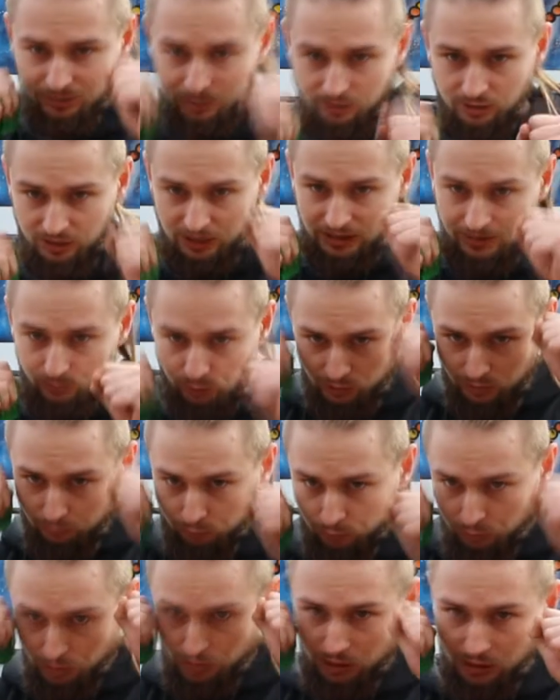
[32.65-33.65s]
the arms are
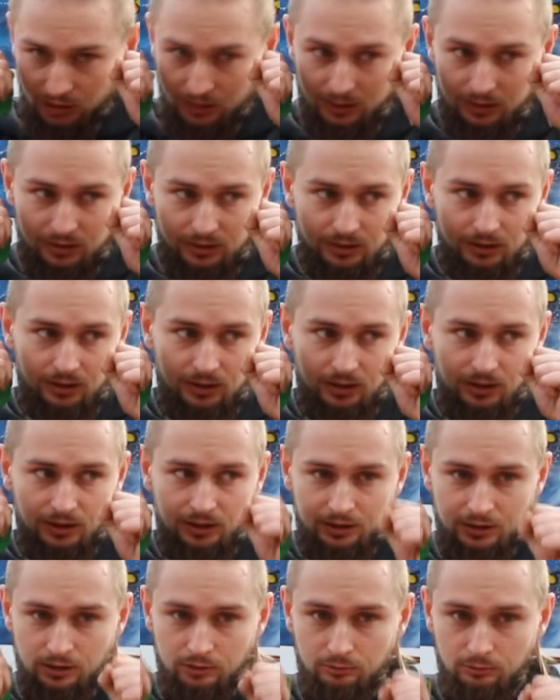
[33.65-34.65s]
really high and
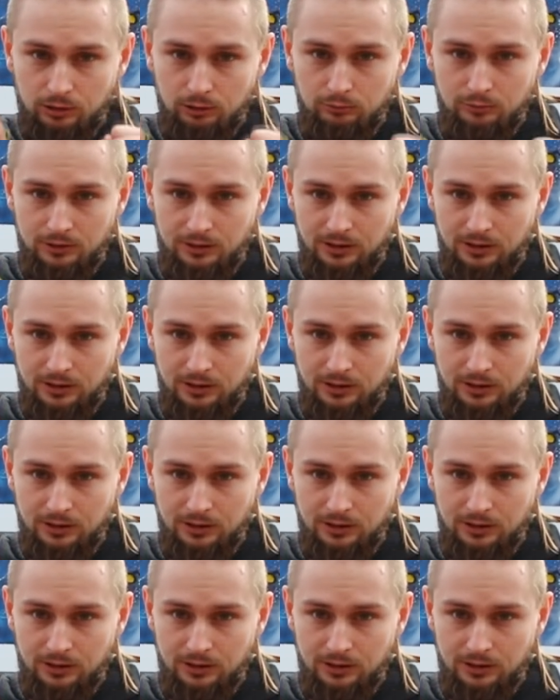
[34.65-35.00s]
later go lower